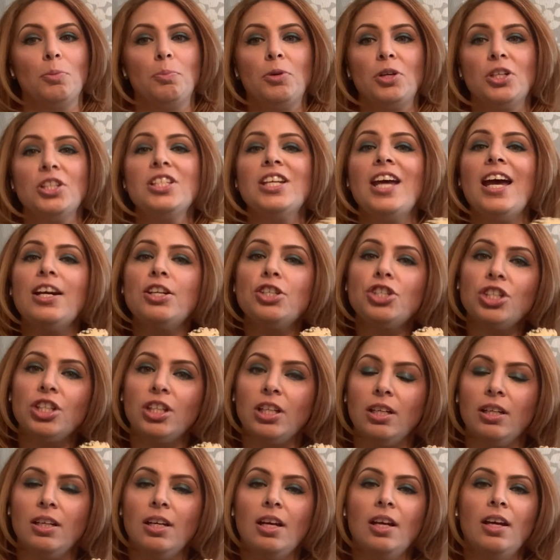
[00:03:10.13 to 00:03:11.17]

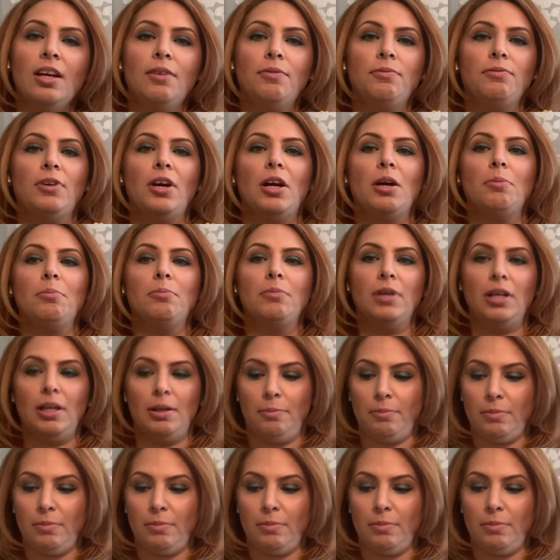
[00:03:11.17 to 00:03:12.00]
protection from